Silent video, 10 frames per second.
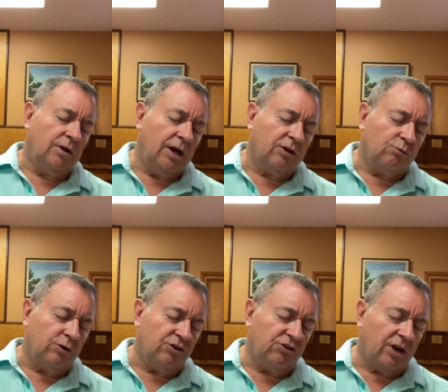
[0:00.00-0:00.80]
as
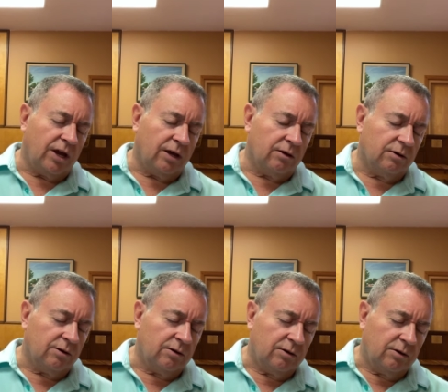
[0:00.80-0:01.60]
we say,
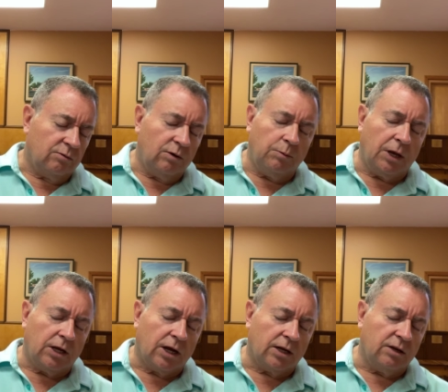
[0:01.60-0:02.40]
we
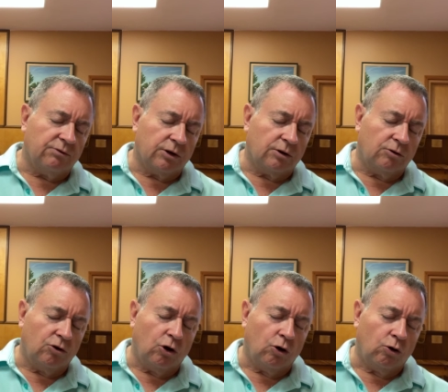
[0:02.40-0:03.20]
may not even
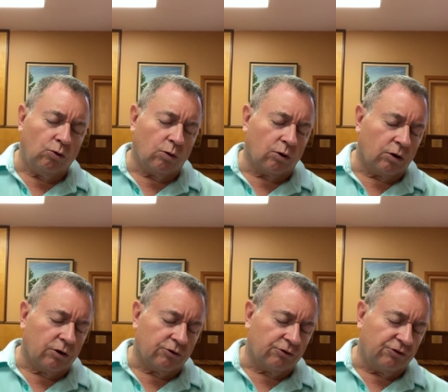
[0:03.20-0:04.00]
know or
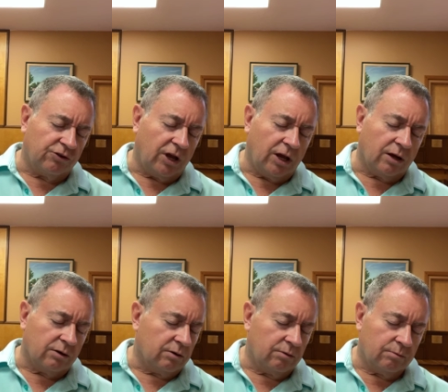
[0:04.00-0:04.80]
understand